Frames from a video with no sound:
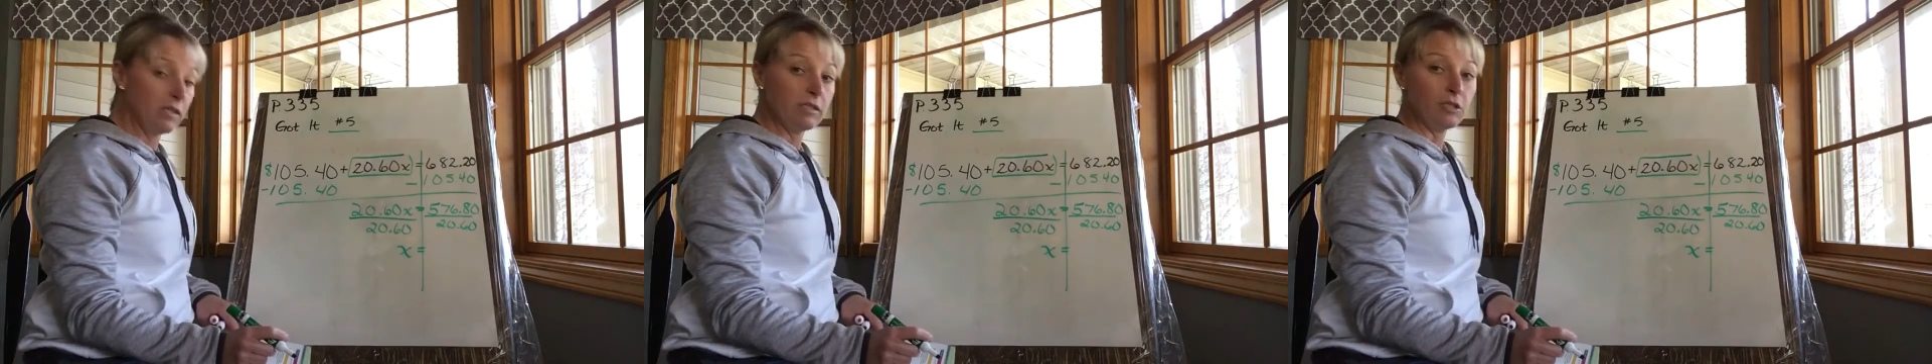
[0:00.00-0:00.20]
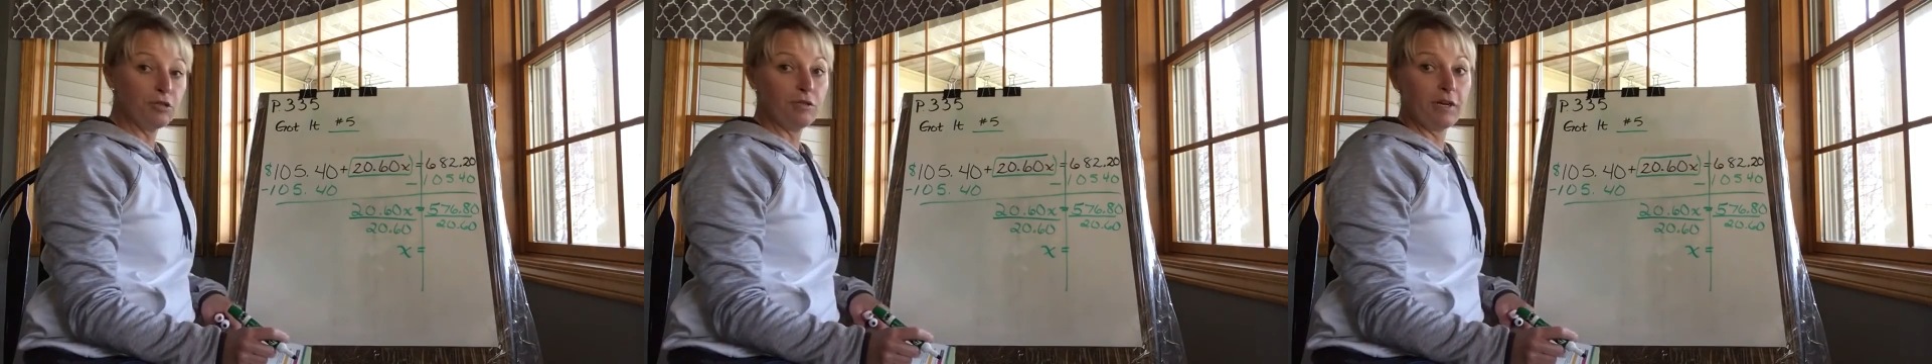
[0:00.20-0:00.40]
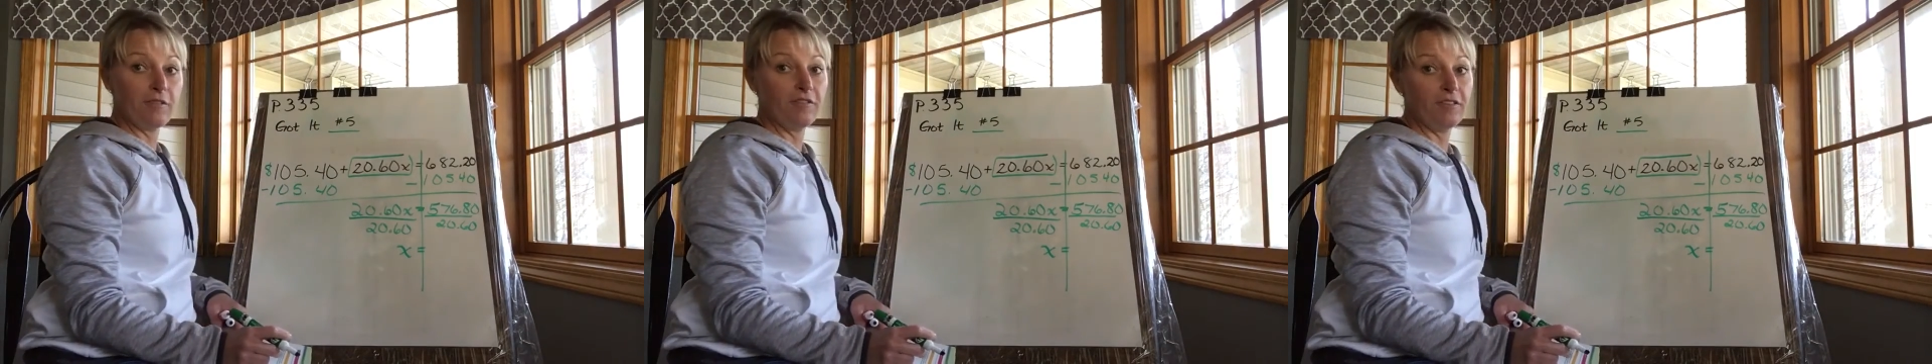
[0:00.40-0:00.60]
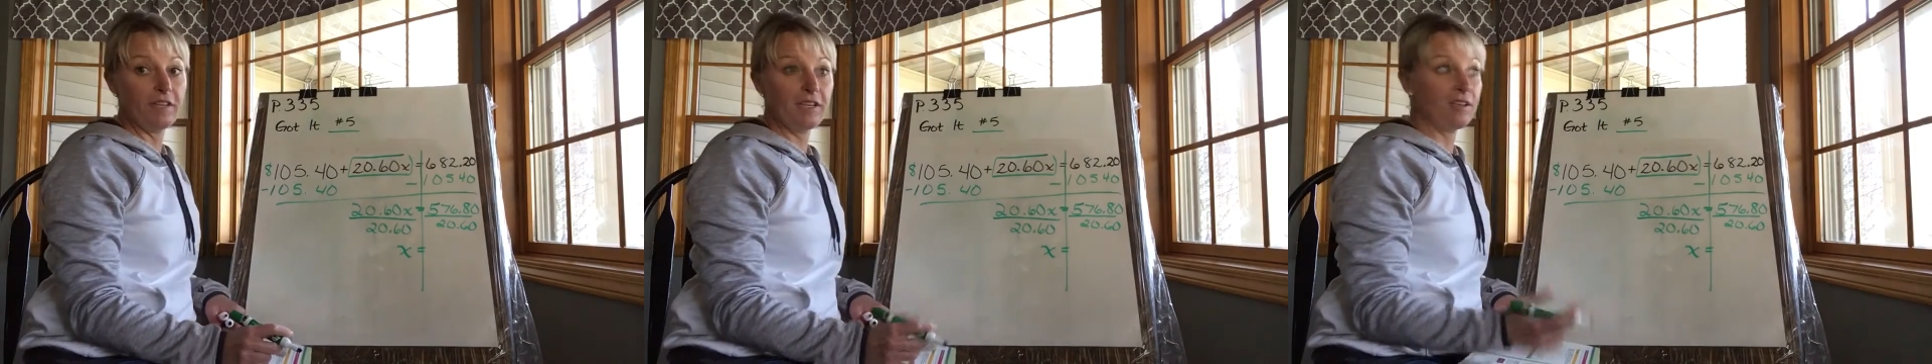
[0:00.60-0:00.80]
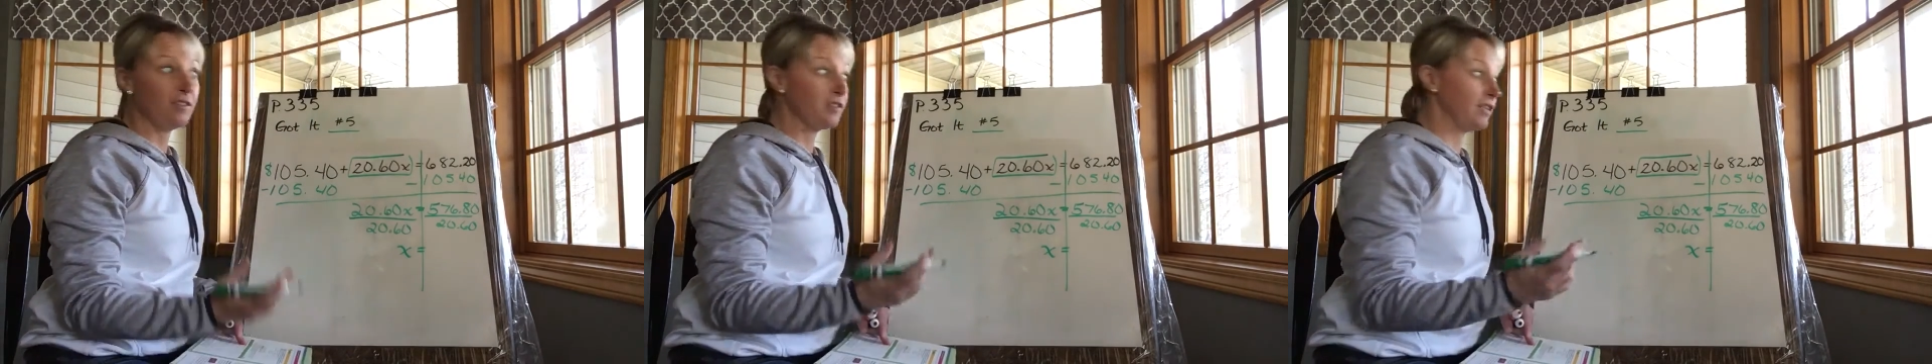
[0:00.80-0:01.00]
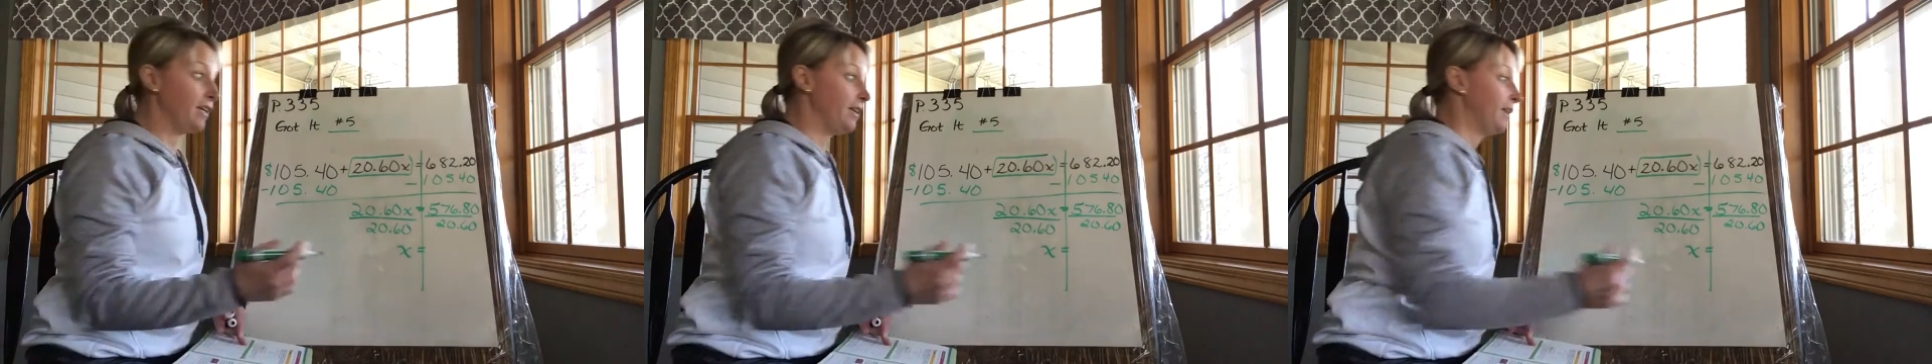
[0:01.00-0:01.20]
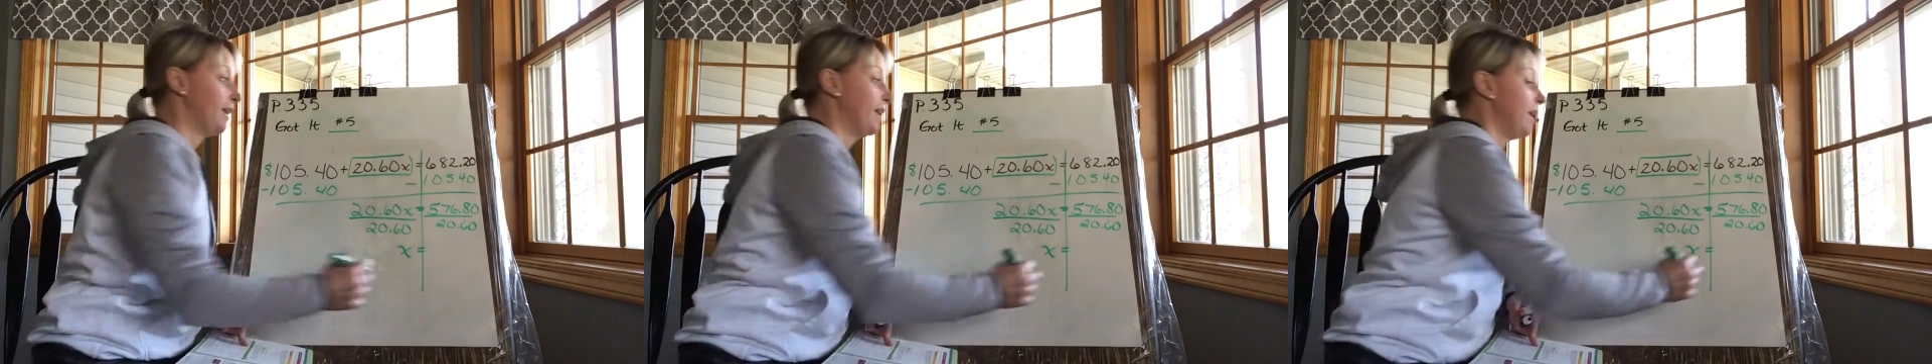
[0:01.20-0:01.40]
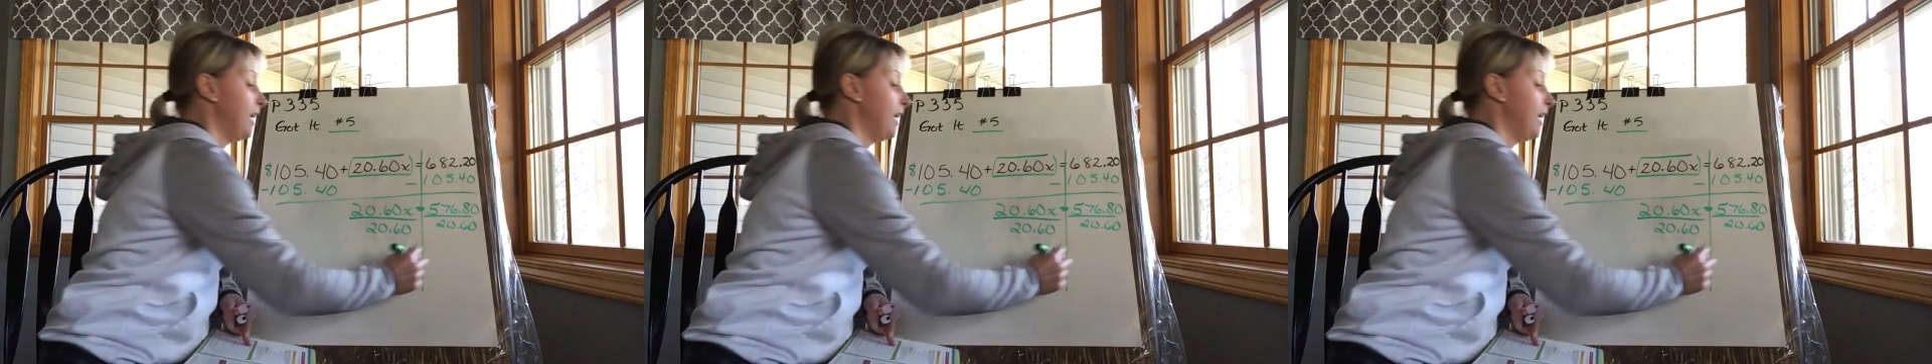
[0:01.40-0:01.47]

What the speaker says: so definitely use it.